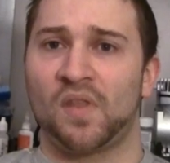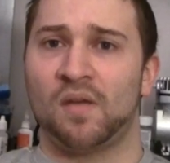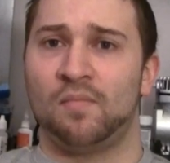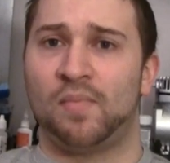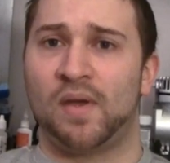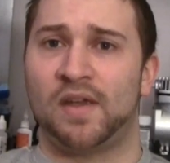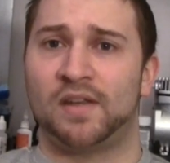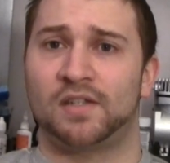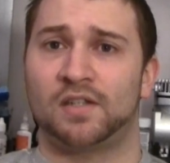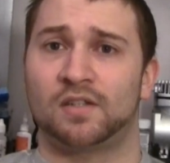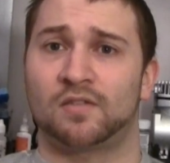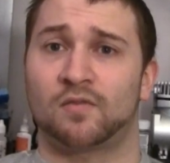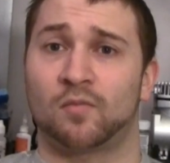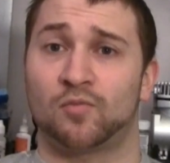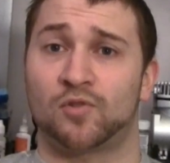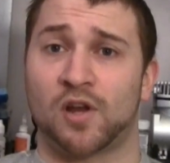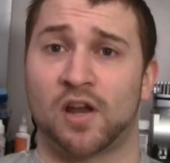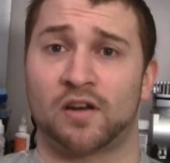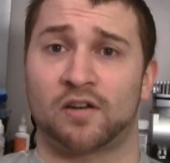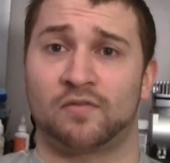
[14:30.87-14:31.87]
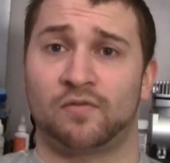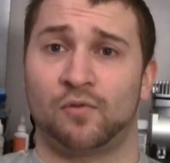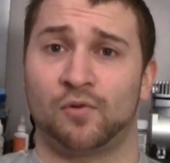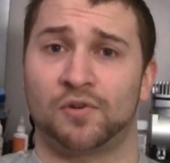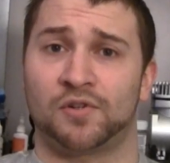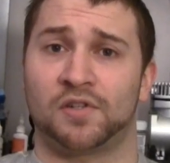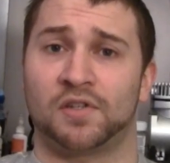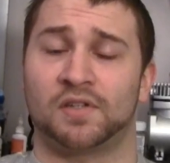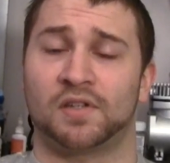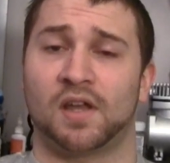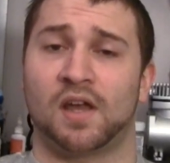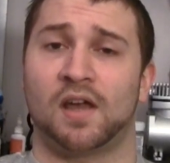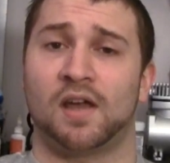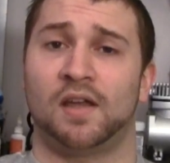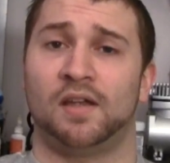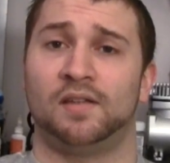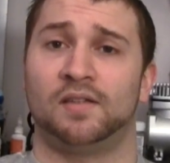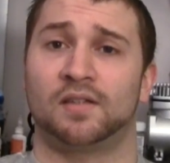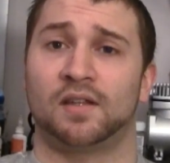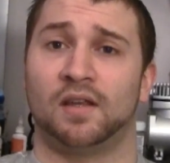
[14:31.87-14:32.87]
bases from Dragon Forge
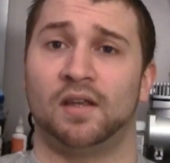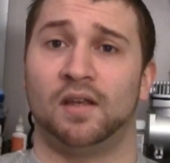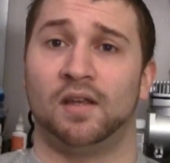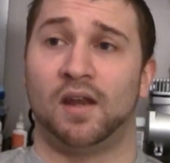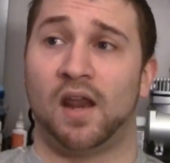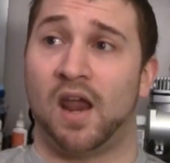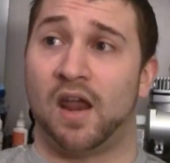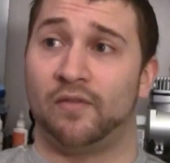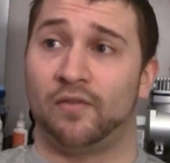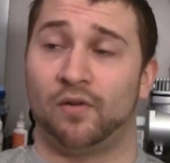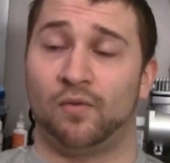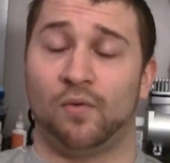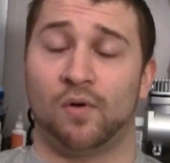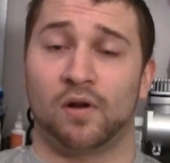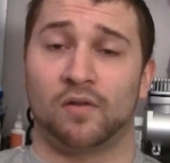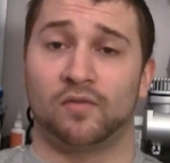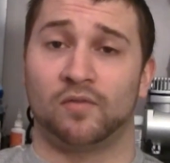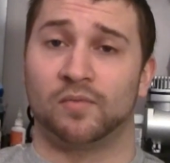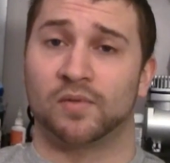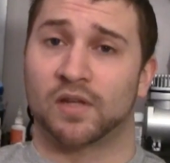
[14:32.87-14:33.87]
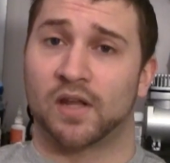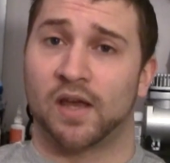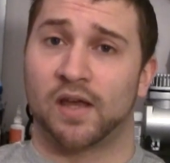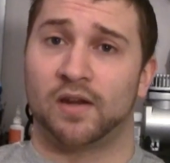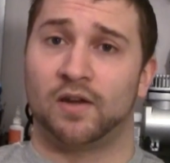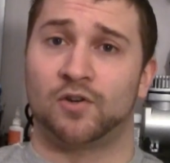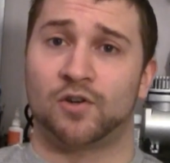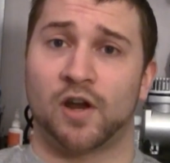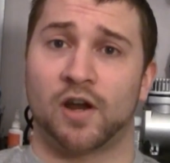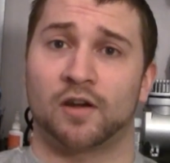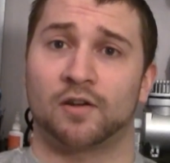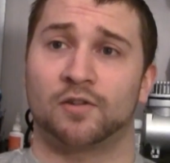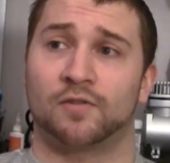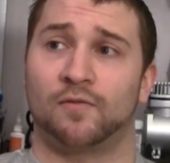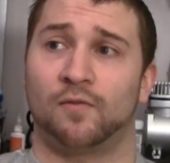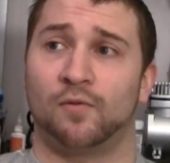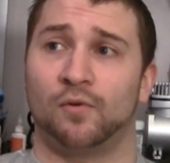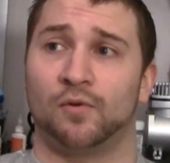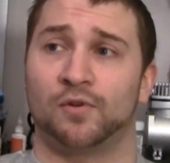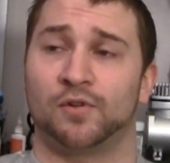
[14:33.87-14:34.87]
Designs, and every one of them's got a Dragon
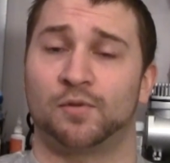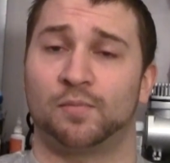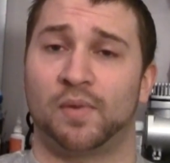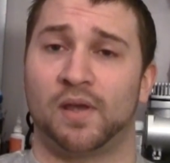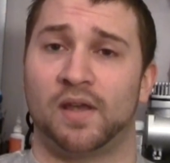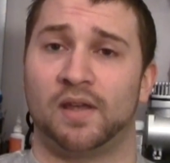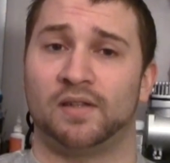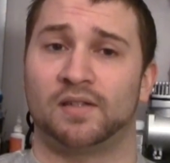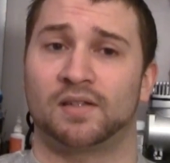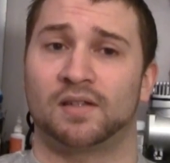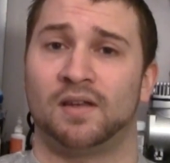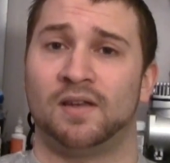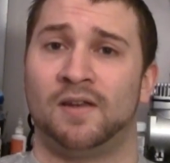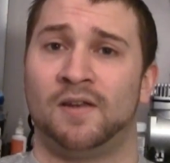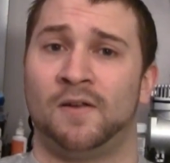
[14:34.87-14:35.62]
Forge base.